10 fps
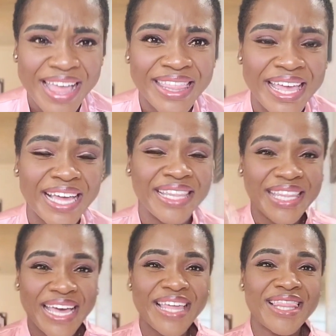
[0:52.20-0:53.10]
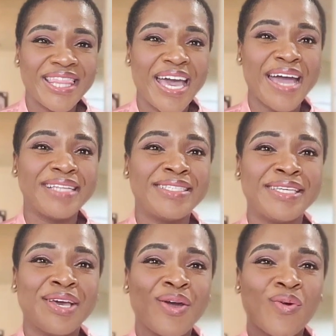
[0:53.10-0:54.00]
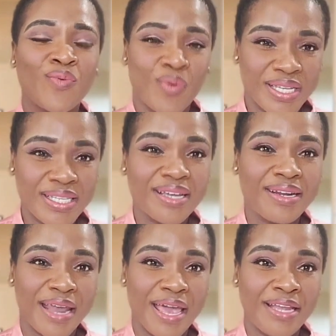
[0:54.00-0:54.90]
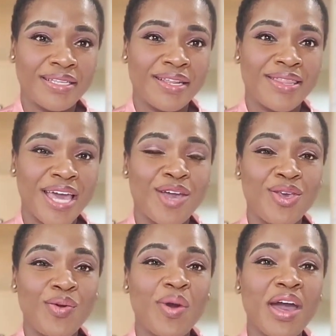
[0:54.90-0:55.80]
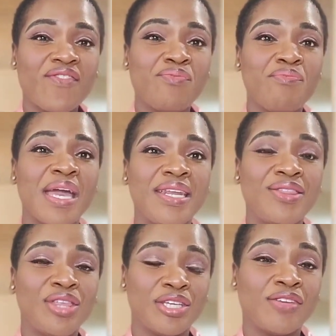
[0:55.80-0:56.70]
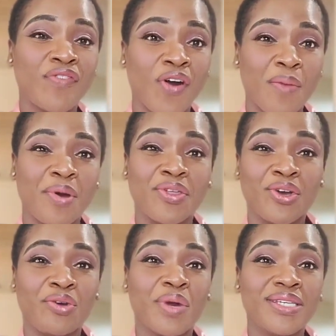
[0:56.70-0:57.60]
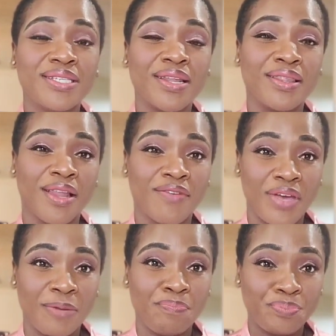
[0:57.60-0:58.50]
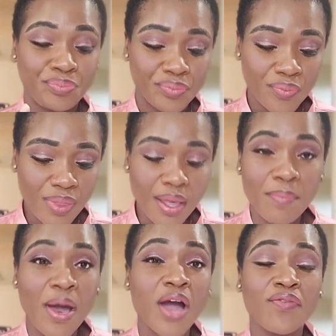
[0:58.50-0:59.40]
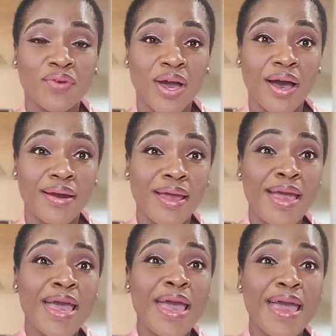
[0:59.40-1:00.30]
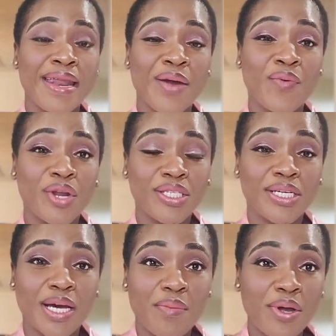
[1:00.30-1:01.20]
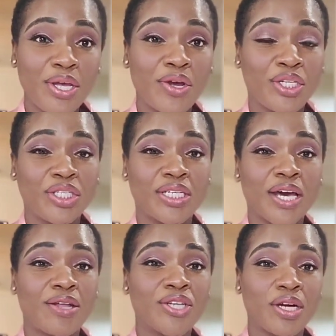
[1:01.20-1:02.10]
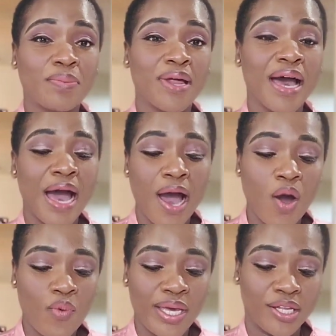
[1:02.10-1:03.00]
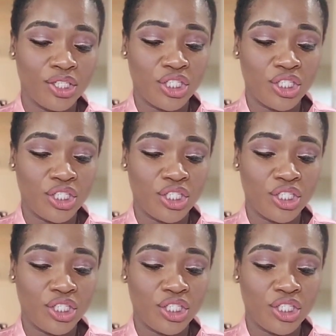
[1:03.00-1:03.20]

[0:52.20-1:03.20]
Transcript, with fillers: Like, let that resonate that you have made it this far by the grace and loving power of God. And I wanted to come on here just to kind of talk about how we can